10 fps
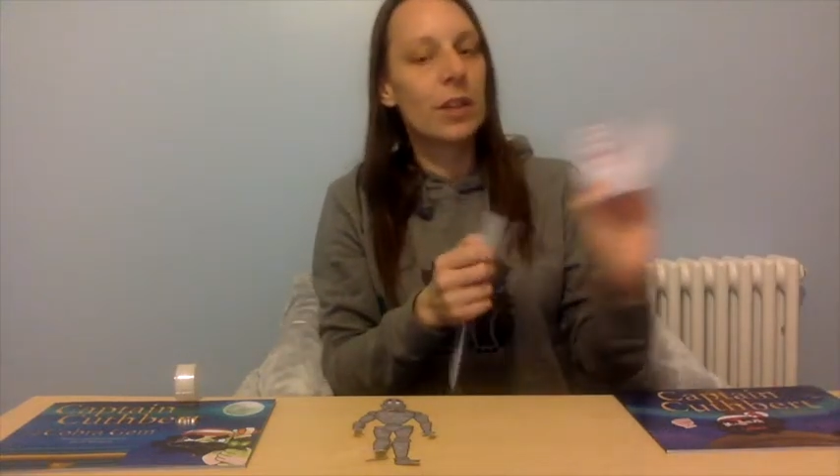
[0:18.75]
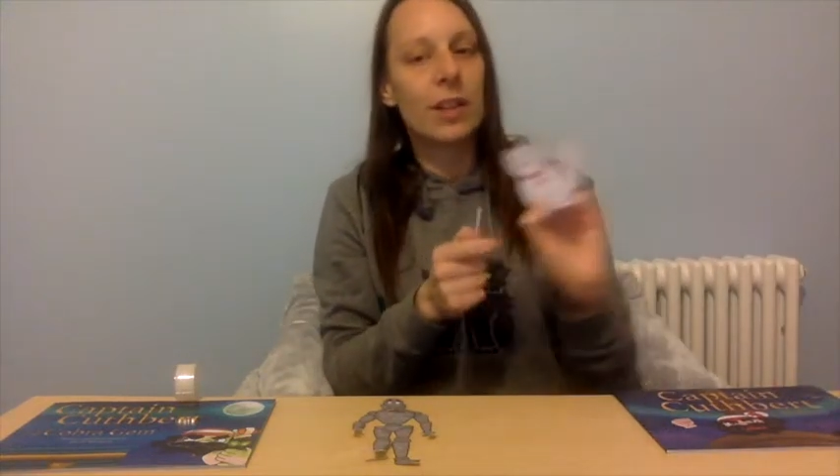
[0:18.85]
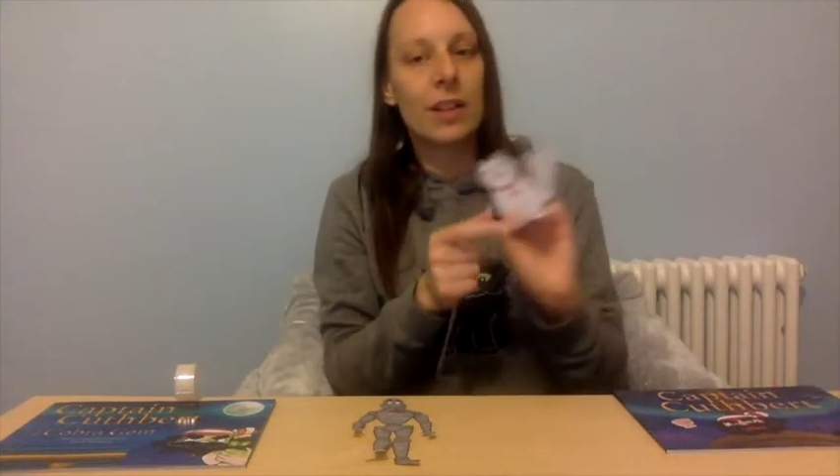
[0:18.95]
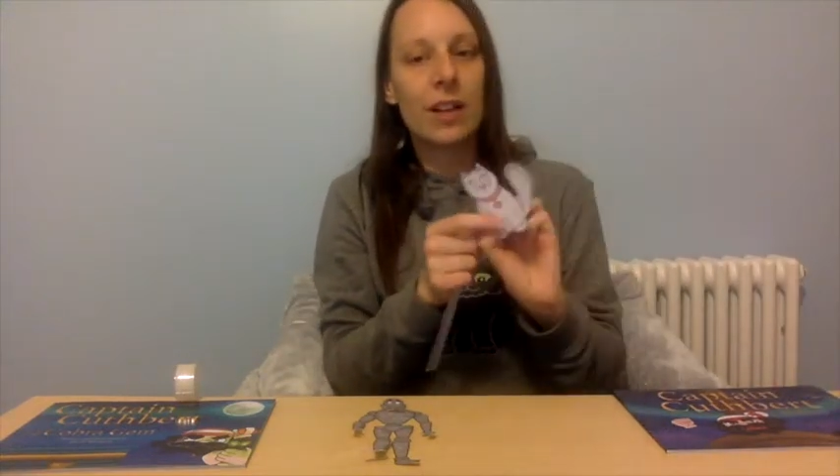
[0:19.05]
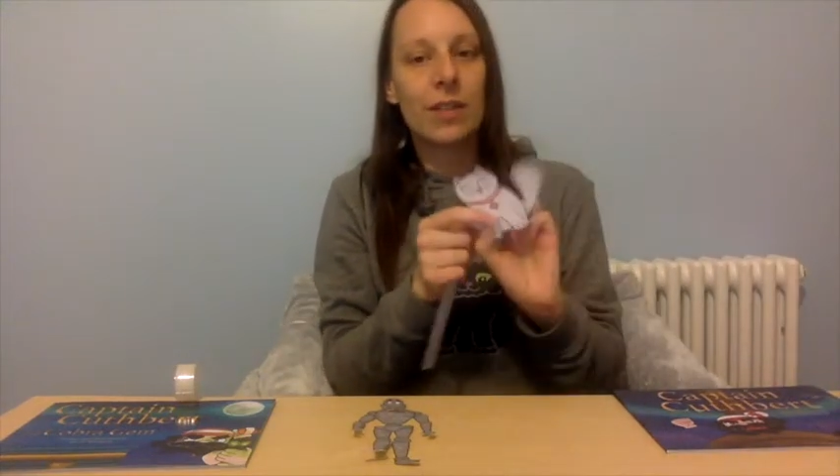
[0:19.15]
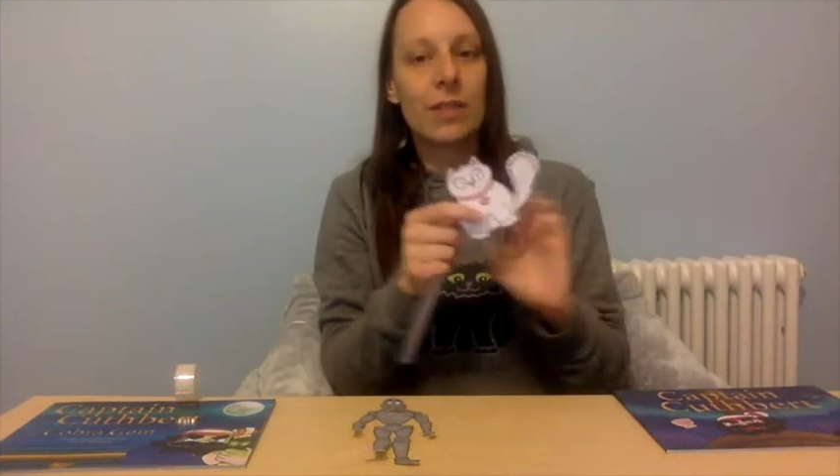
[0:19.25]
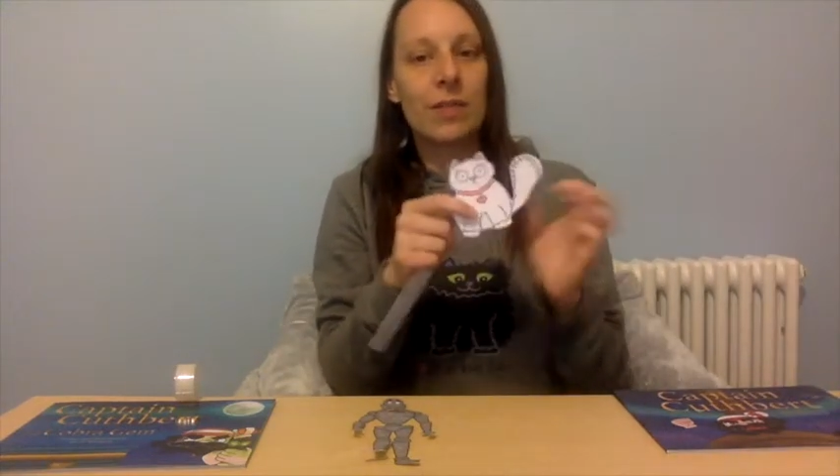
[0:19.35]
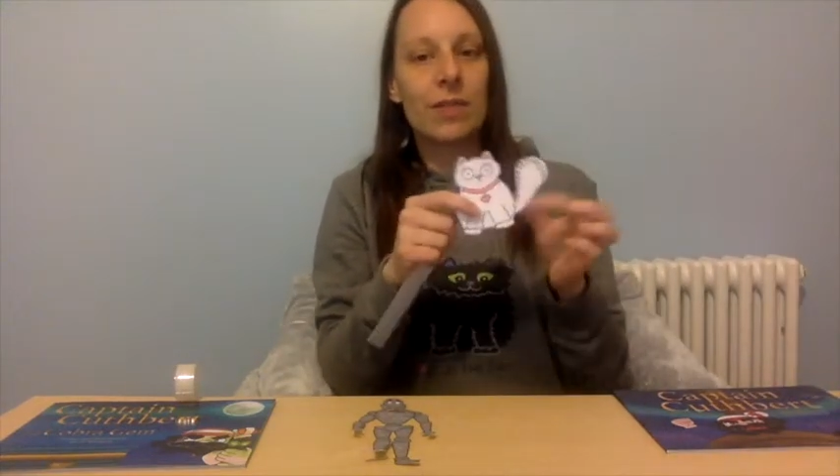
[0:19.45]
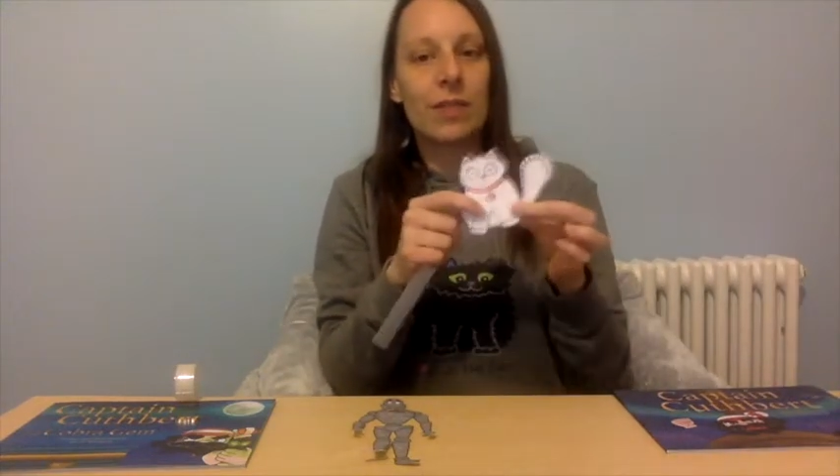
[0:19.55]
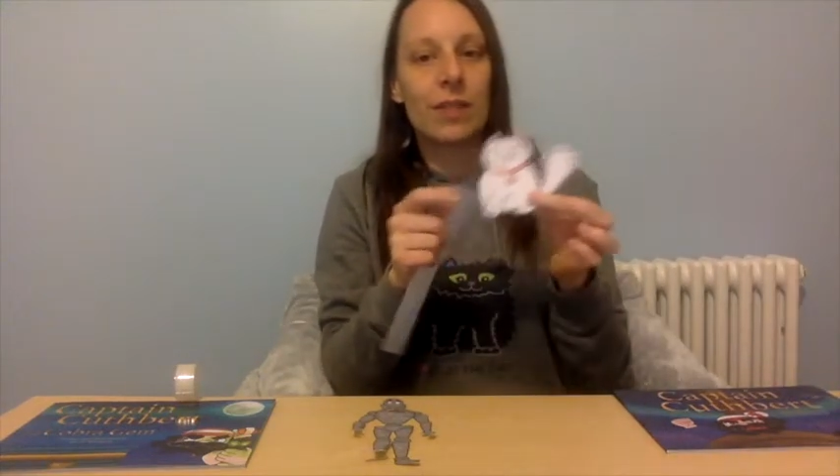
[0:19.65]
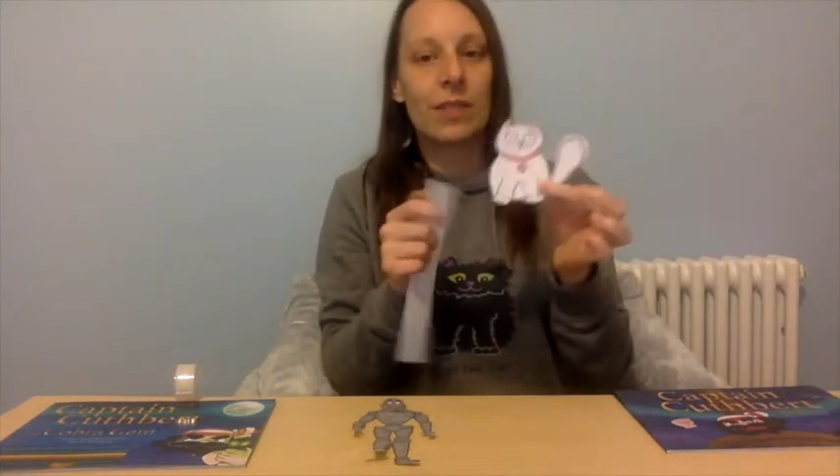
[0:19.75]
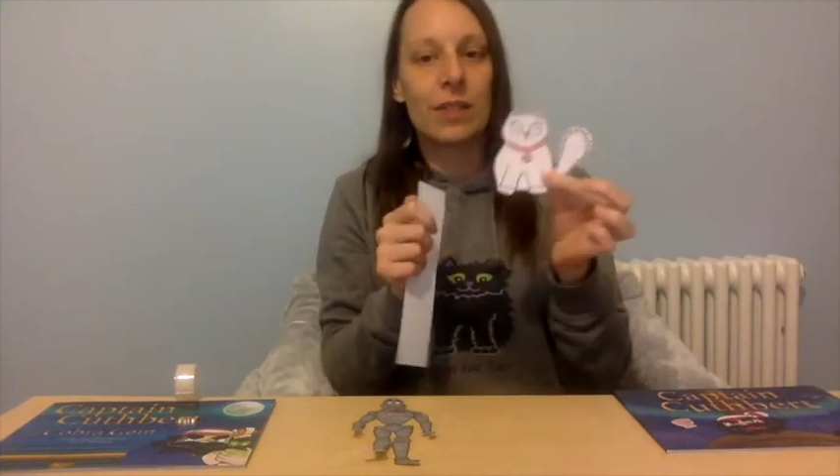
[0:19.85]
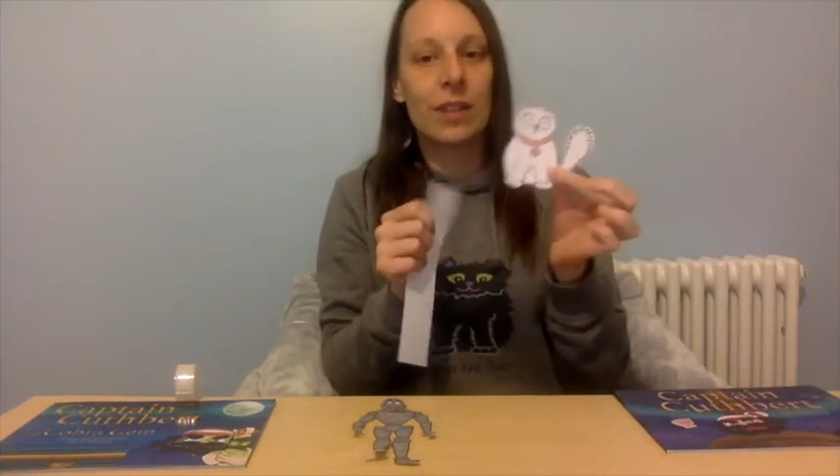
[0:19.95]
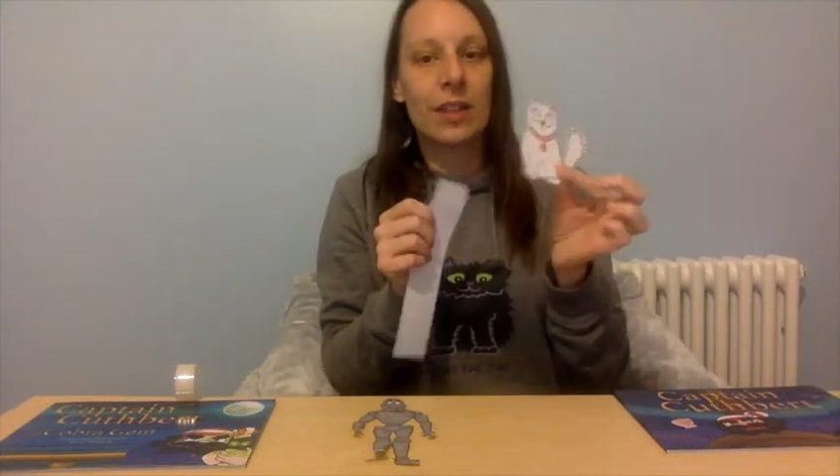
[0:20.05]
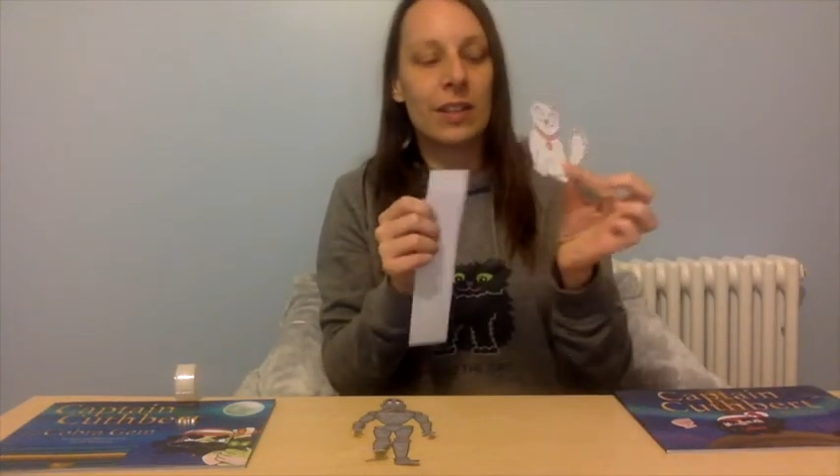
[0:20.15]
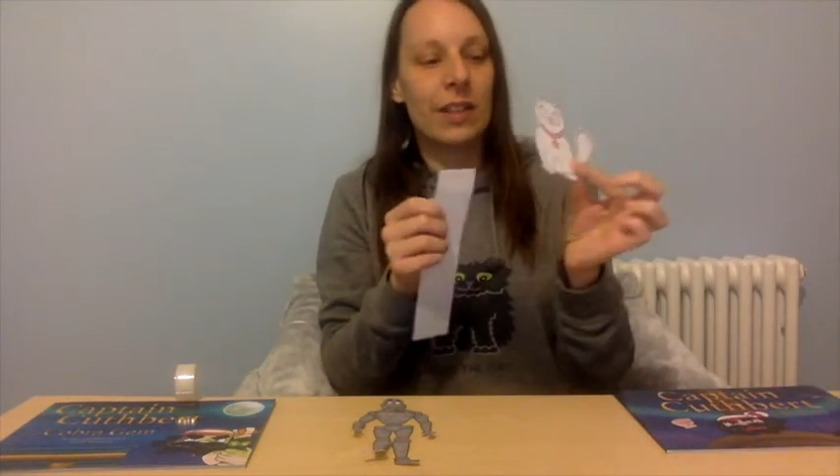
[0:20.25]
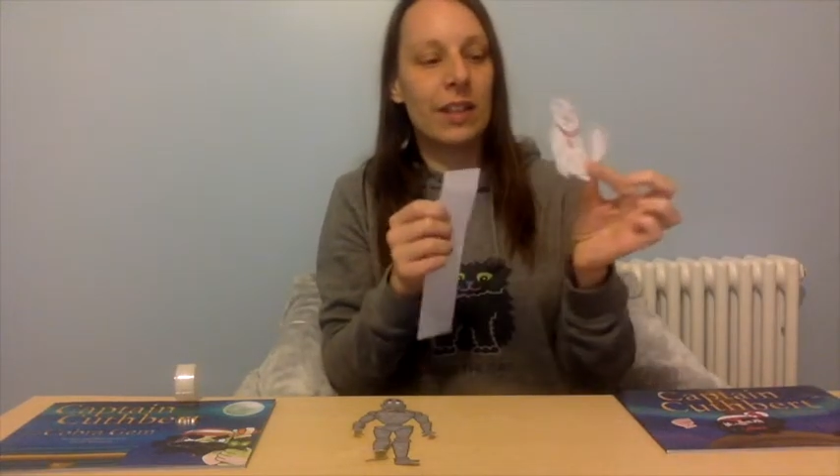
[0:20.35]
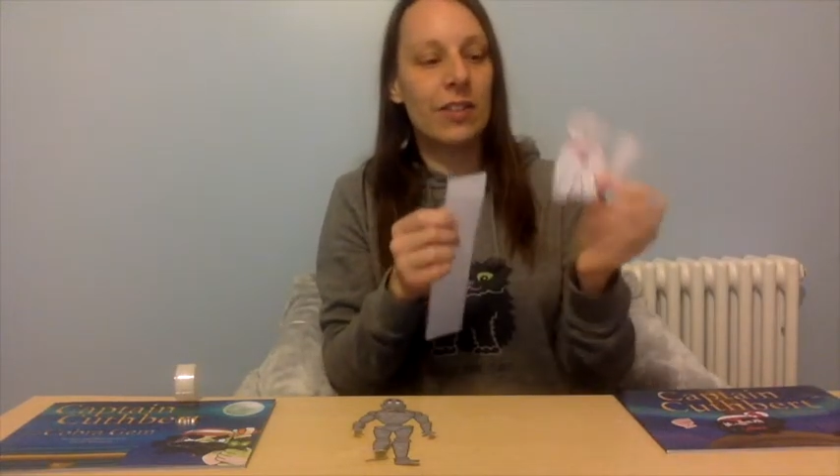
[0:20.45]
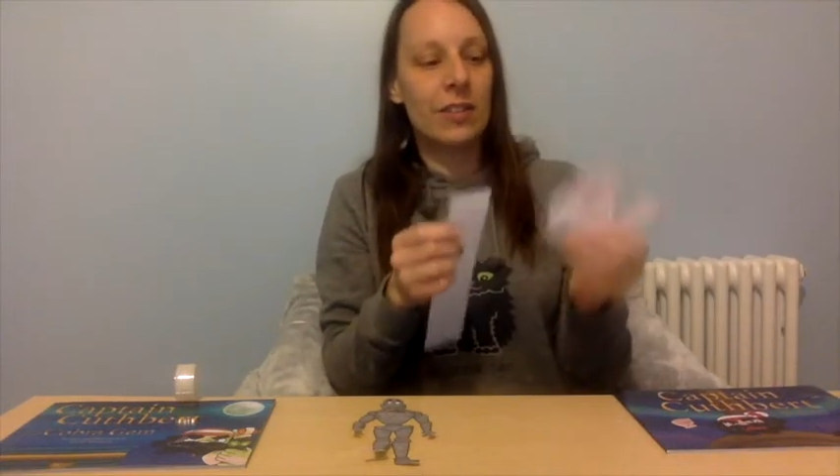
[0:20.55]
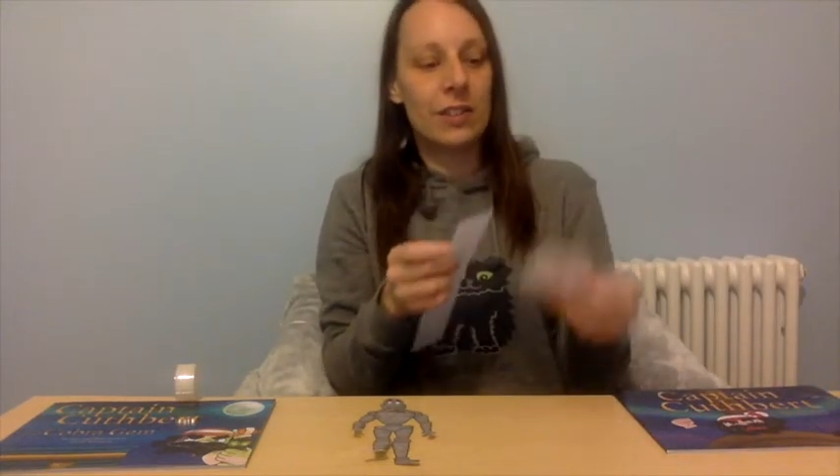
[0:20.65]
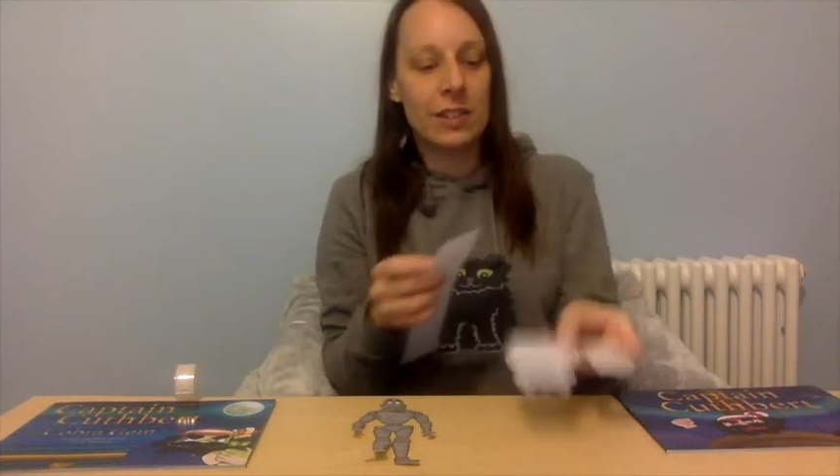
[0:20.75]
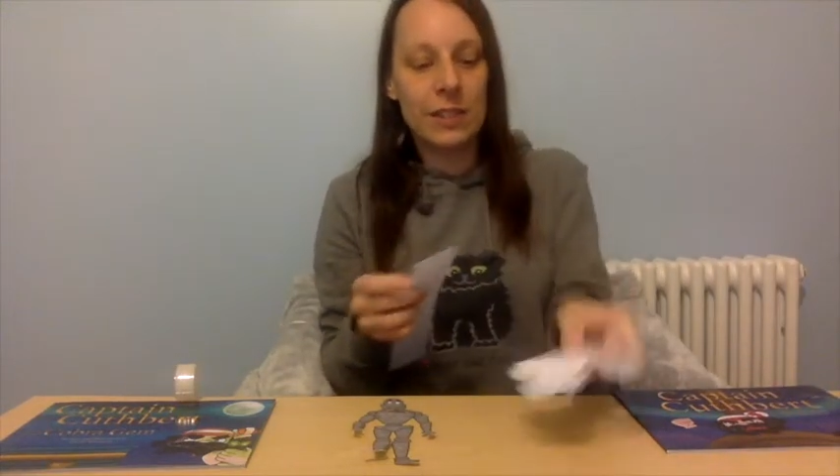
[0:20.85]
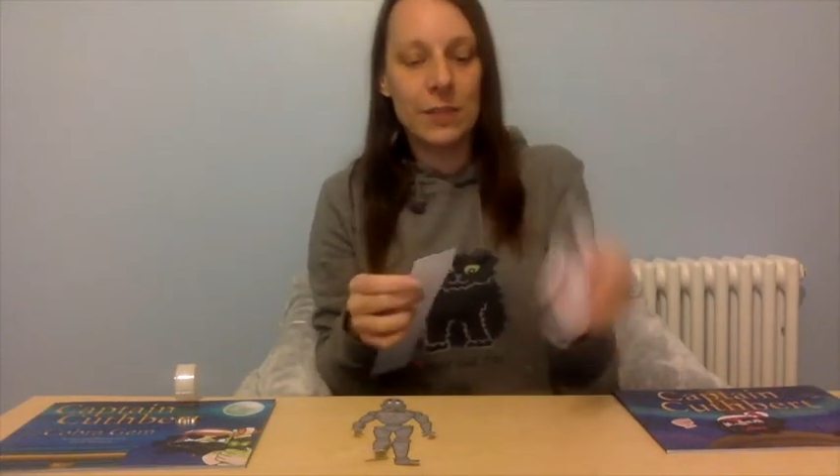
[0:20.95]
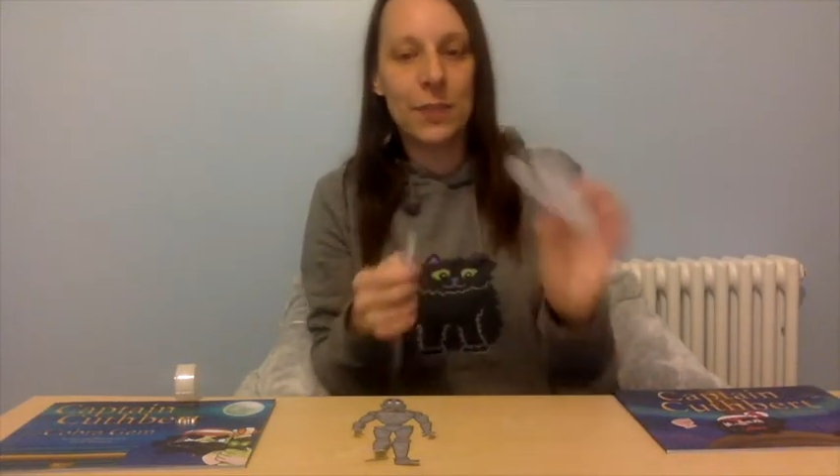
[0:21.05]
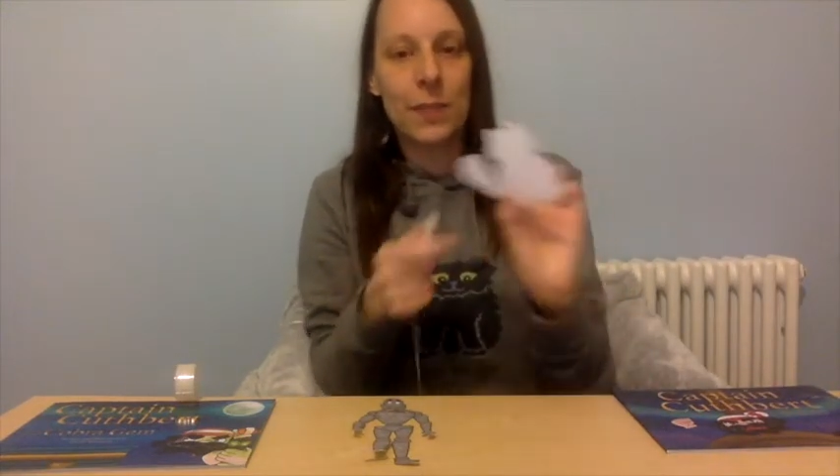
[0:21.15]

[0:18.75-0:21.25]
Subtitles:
is get the character.